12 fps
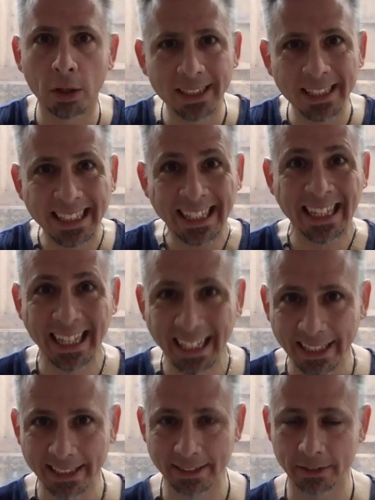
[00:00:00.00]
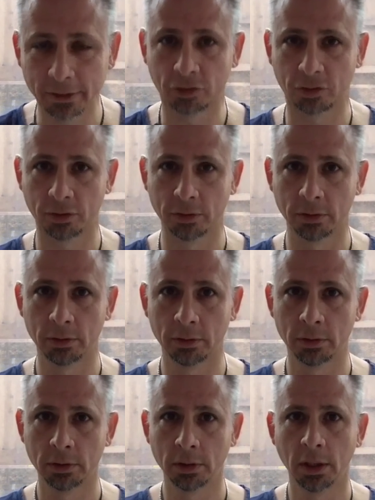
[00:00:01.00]
it is
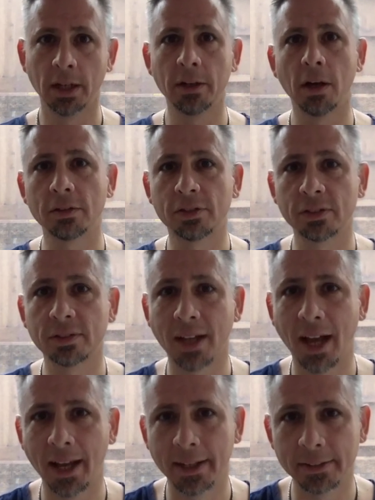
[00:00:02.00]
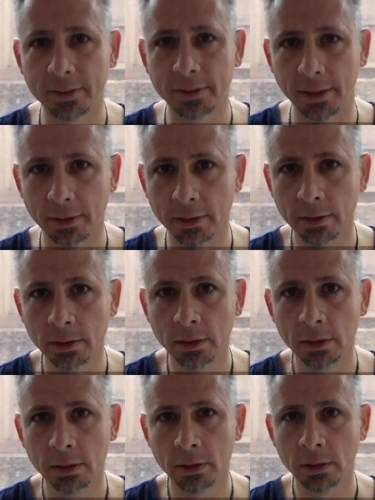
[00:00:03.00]
in our society
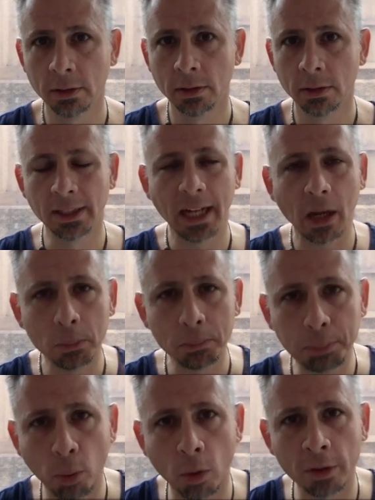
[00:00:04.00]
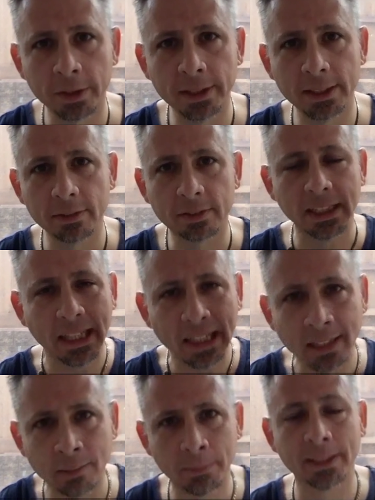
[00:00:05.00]
and how important it is to
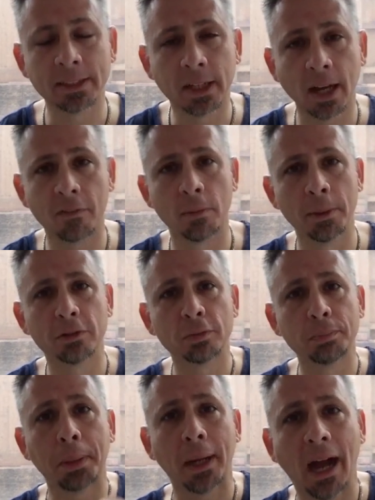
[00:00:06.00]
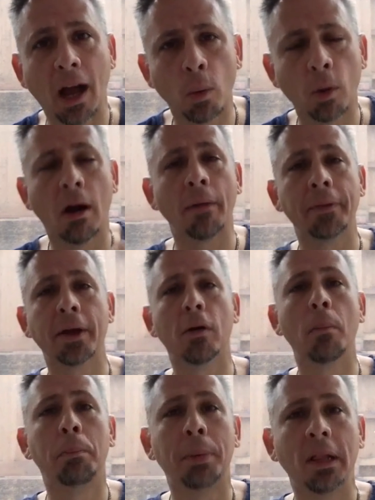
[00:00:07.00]
limit government's power on
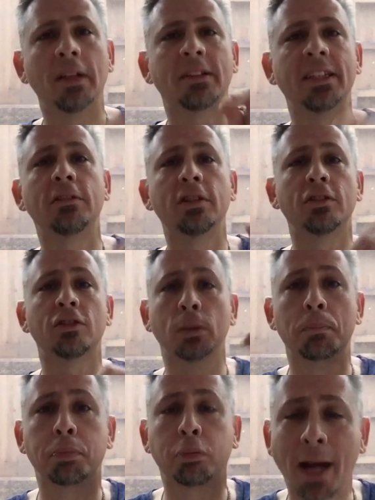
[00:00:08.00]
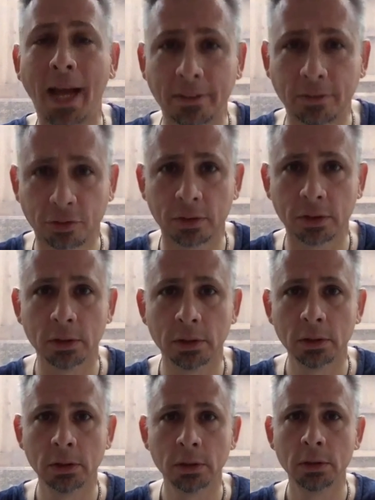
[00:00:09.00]
their ability to suppress
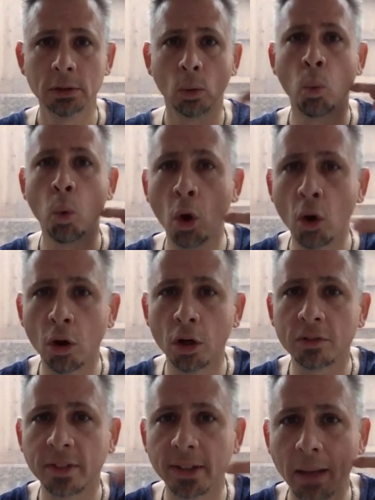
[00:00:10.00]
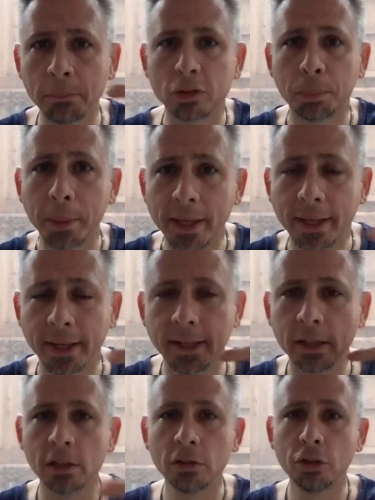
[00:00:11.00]
words that I'm
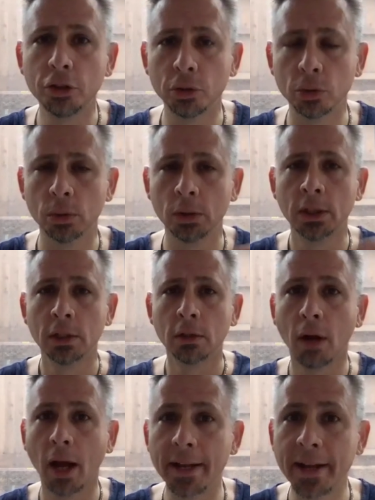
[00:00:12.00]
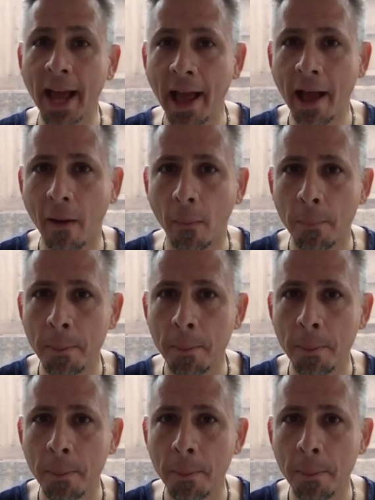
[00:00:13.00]
speaking to you right now.